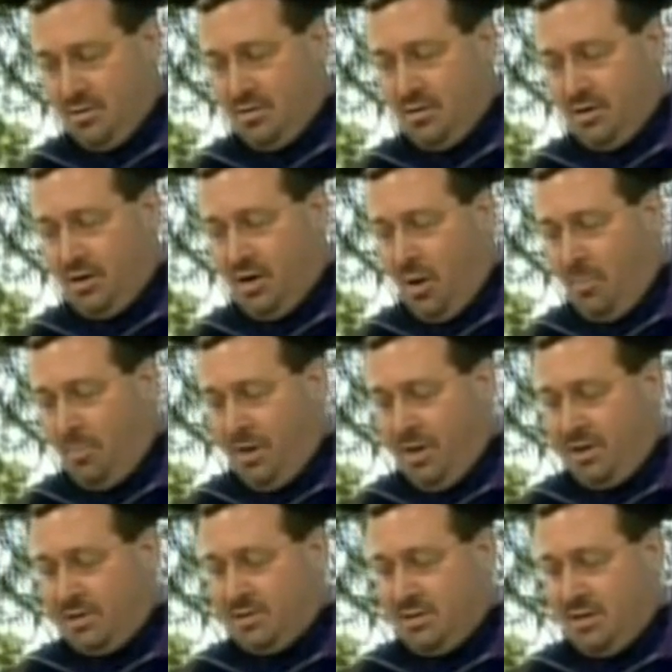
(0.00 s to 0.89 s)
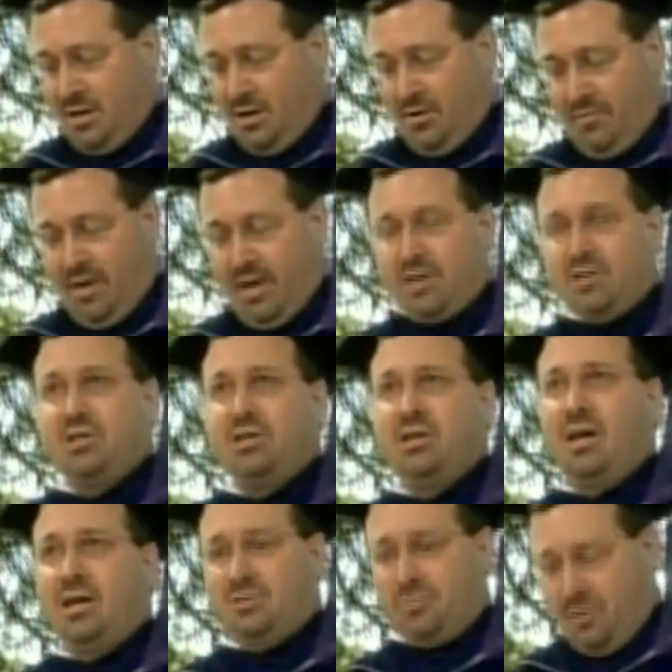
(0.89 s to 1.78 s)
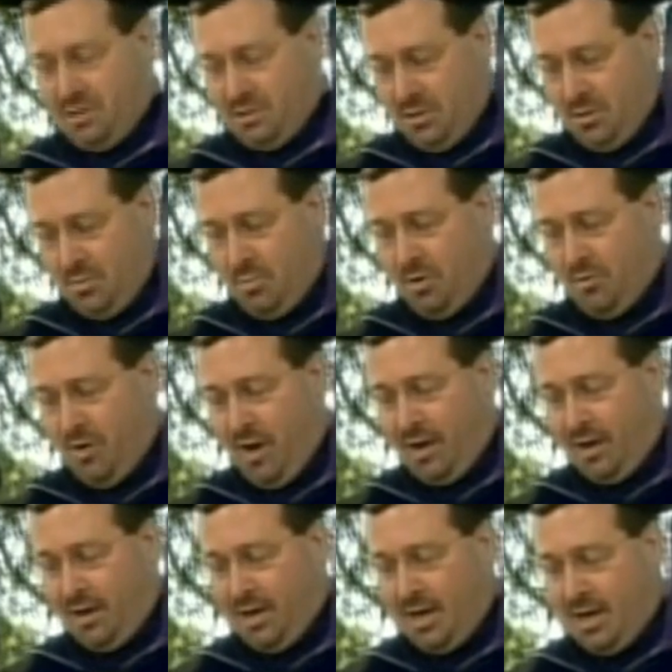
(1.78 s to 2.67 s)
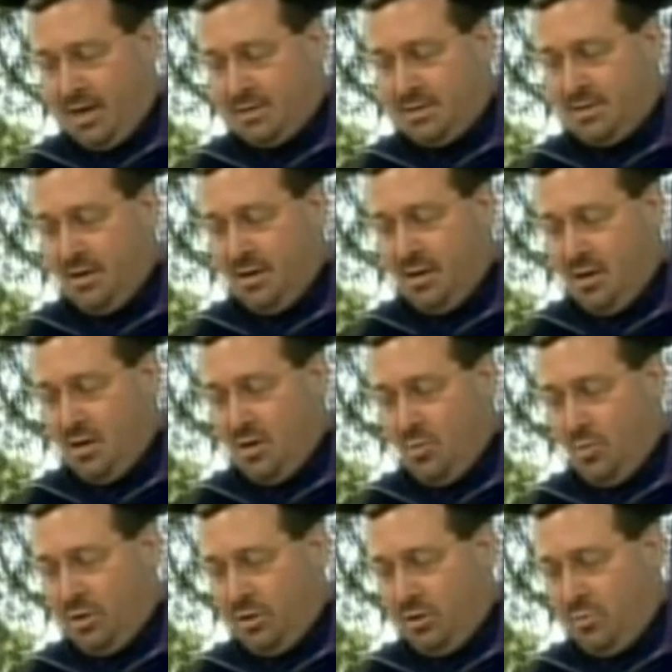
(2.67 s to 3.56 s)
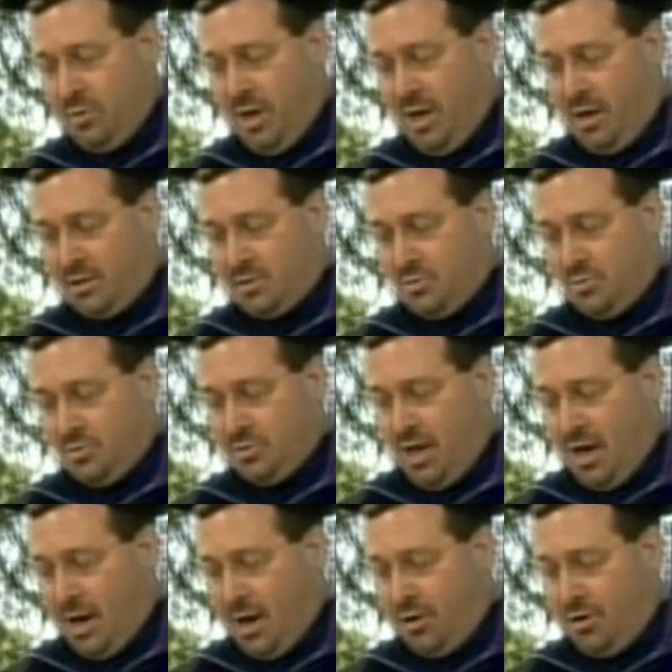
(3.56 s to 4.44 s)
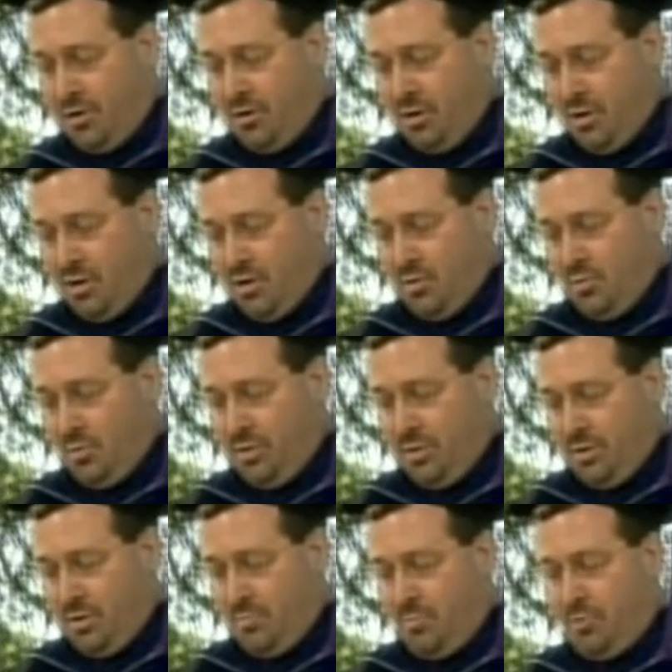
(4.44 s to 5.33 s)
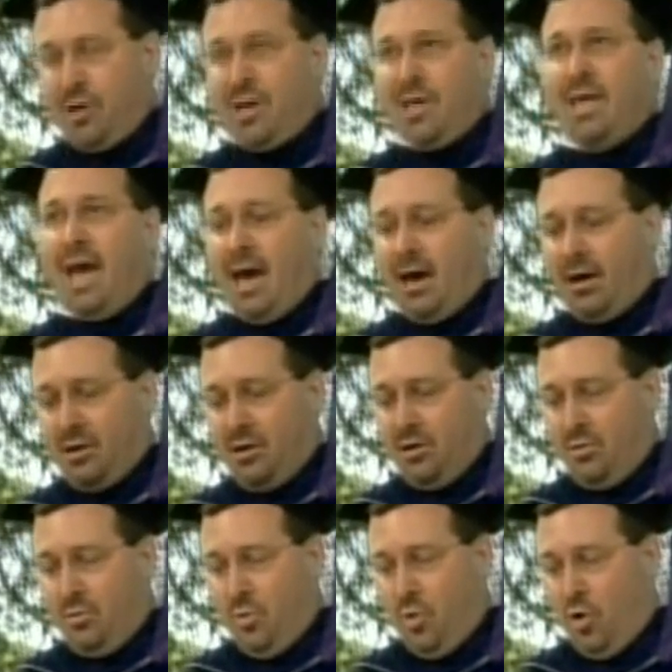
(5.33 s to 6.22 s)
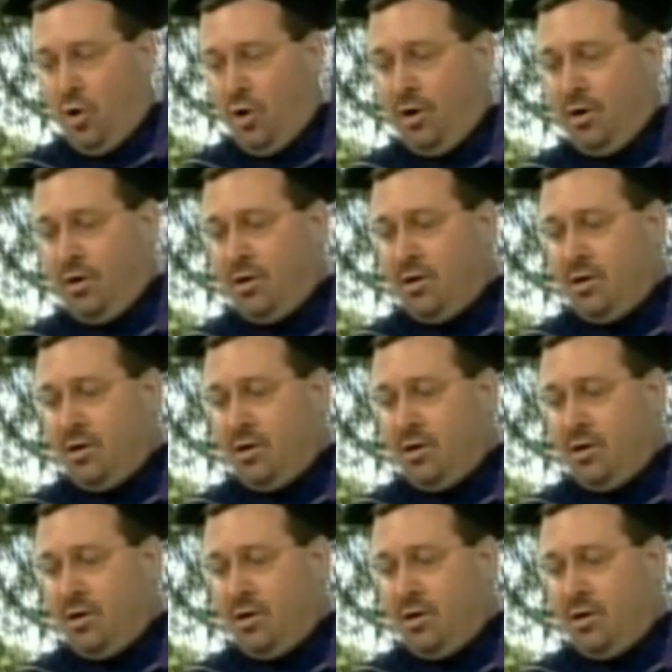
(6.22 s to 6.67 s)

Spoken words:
The company's innovation has recently been recognized when Luminex was honored with the Prix Gallion Award,